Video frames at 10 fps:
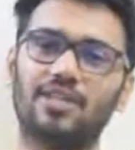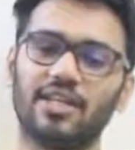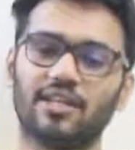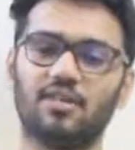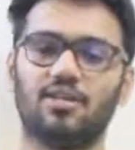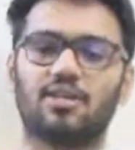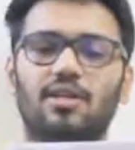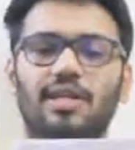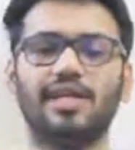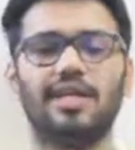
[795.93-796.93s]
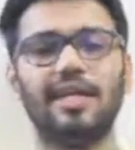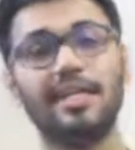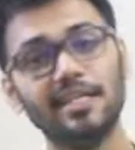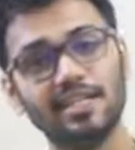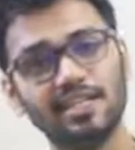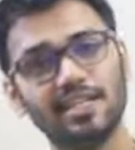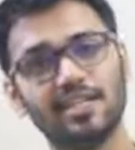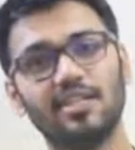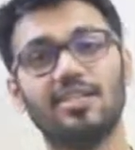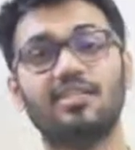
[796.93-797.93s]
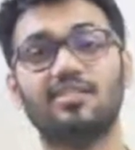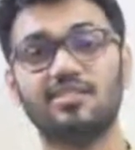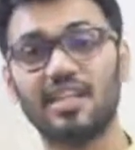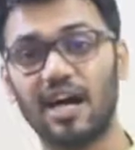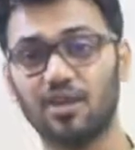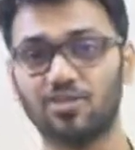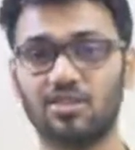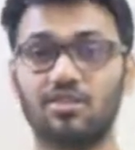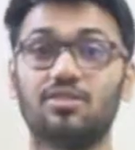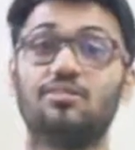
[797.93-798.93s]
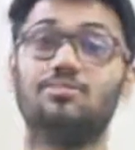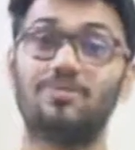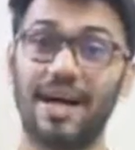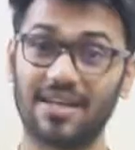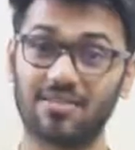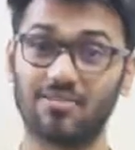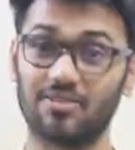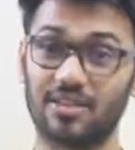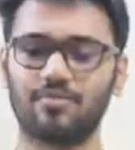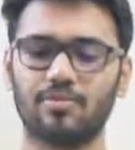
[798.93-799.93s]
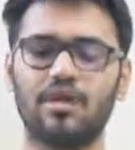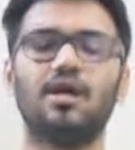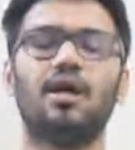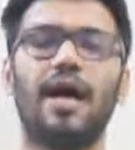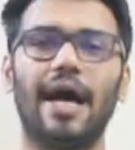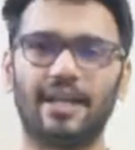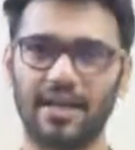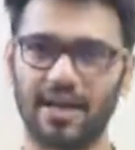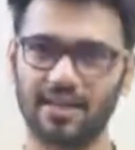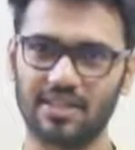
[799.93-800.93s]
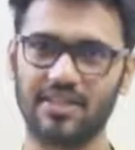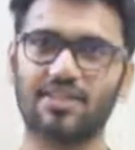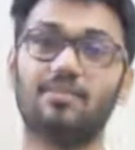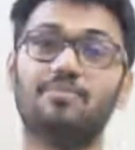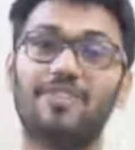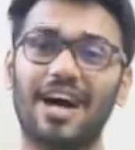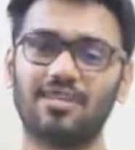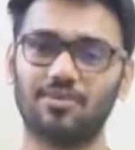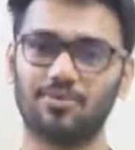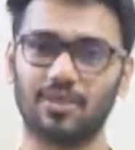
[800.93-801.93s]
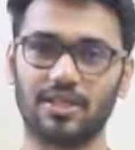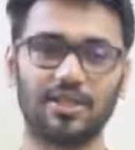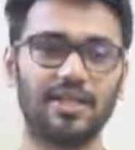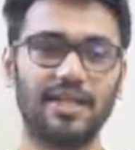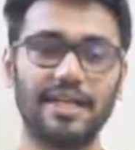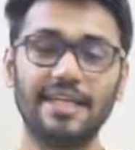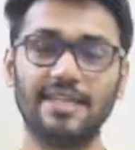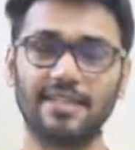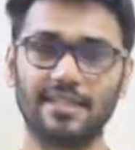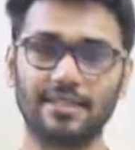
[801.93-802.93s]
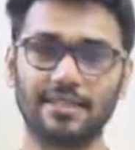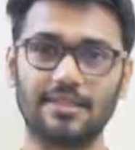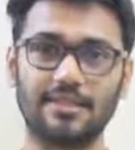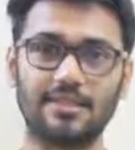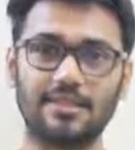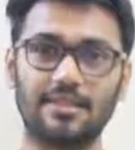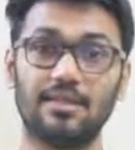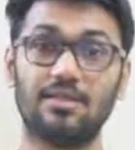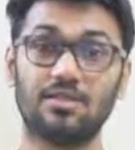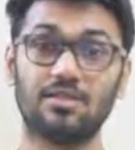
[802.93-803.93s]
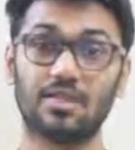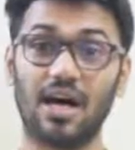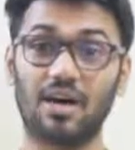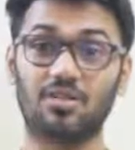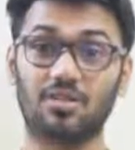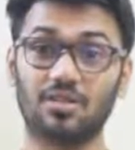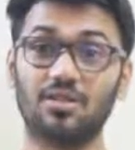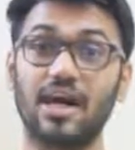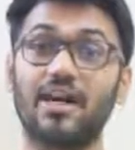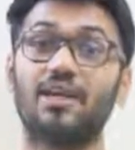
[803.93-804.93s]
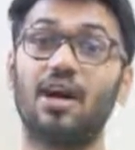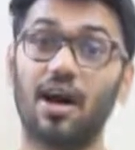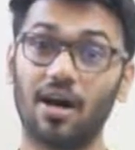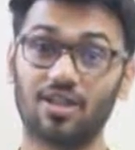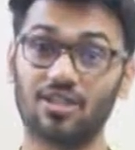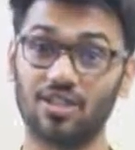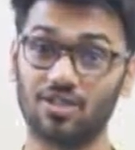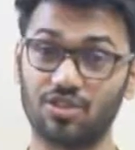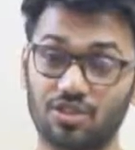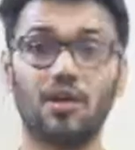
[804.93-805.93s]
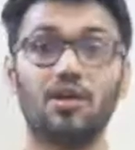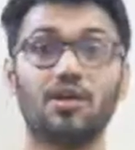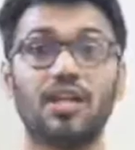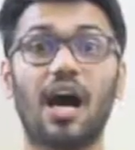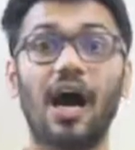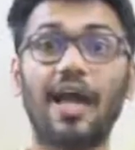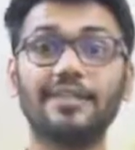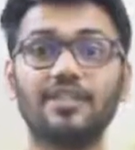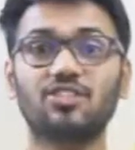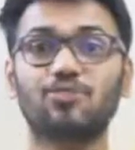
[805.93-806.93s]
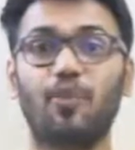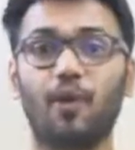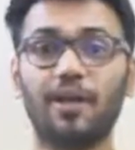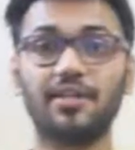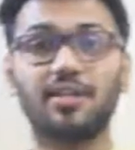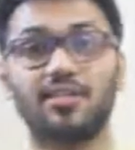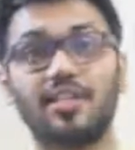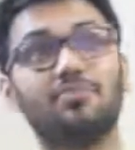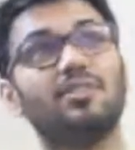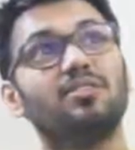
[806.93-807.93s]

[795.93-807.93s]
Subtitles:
Indian, Southern, Pacific. Atlantic, Pacific, Indian, Southern, and Arctic Ocean. The highest point, that means the most